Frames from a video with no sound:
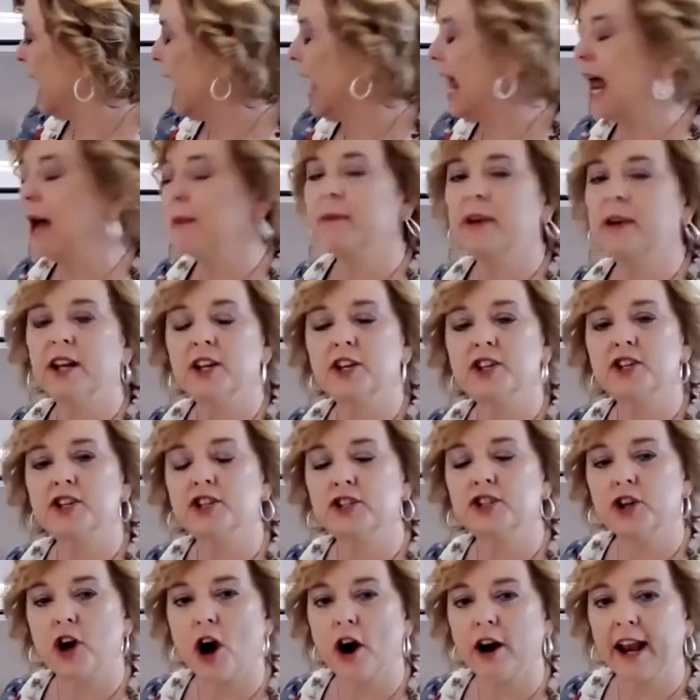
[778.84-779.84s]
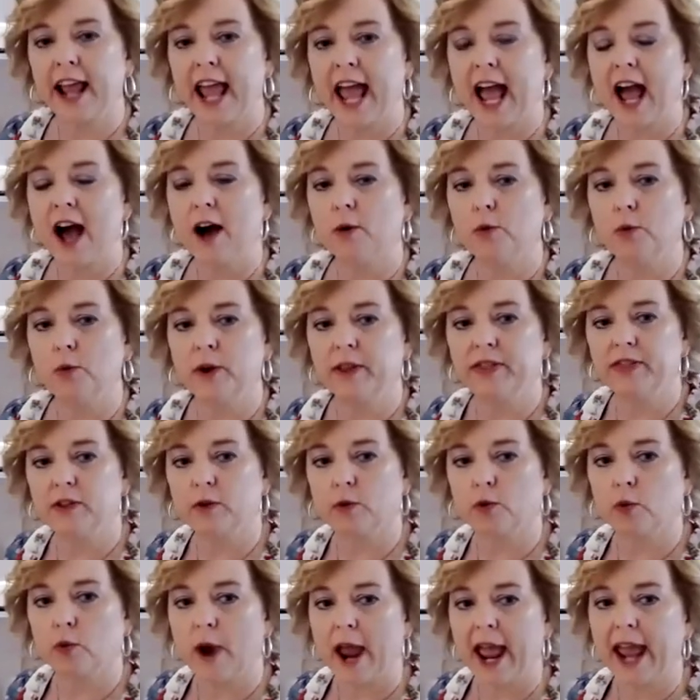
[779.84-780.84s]
And I'm going to start out with
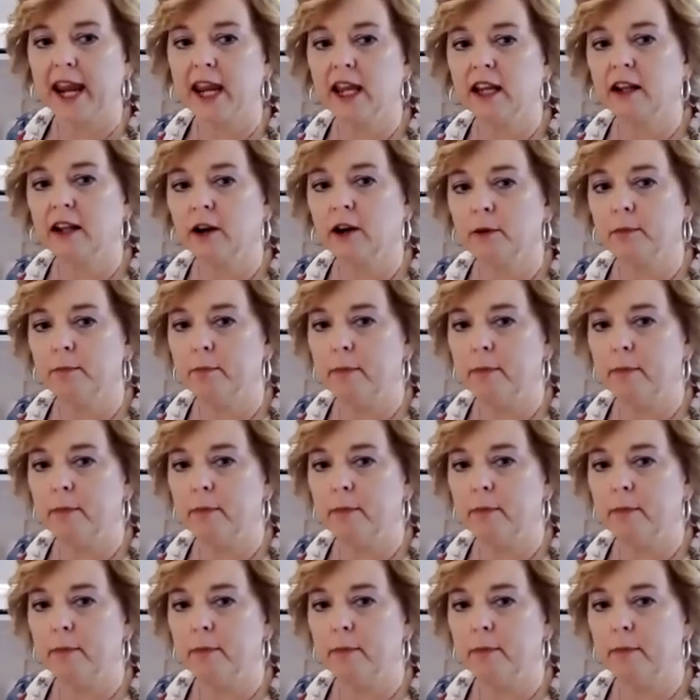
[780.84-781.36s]
the regular